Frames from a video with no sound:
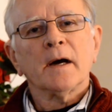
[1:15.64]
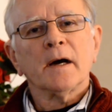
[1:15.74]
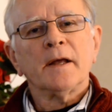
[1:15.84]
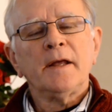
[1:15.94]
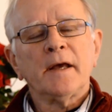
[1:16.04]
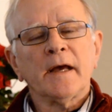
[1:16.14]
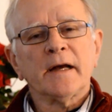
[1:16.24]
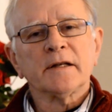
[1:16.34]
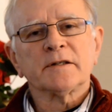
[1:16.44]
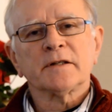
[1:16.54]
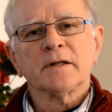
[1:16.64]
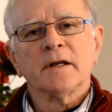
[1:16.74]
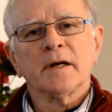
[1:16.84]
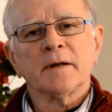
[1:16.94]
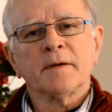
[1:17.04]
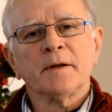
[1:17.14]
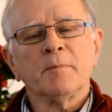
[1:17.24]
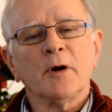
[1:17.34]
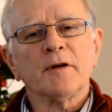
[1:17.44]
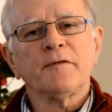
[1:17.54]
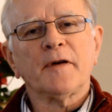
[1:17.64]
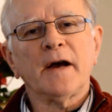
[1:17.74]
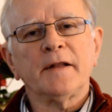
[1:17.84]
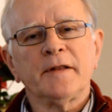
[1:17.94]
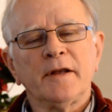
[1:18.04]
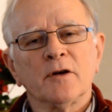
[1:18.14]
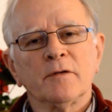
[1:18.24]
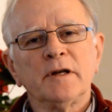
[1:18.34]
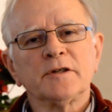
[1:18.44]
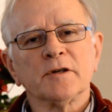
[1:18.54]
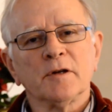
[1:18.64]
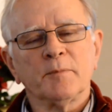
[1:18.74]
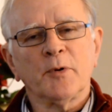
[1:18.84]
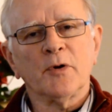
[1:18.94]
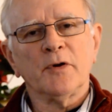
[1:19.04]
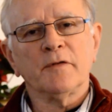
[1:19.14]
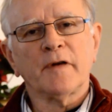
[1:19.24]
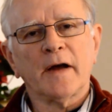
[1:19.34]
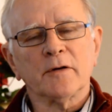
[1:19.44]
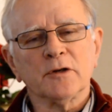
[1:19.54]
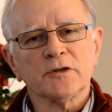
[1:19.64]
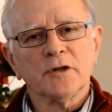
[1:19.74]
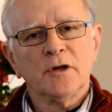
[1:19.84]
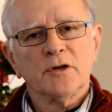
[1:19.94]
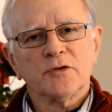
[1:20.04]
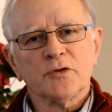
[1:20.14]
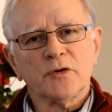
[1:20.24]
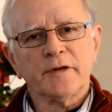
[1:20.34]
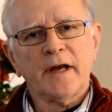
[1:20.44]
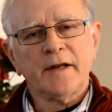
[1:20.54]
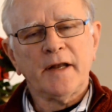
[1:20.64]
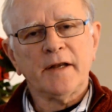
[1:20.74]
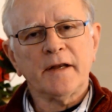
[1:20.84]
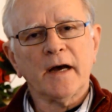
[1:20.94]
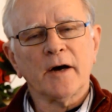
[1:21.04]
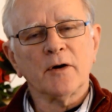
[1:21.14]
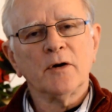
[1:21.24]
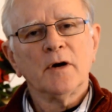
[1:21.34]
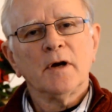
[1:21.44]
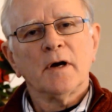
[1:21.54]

He has modified the original poliovirus so that it now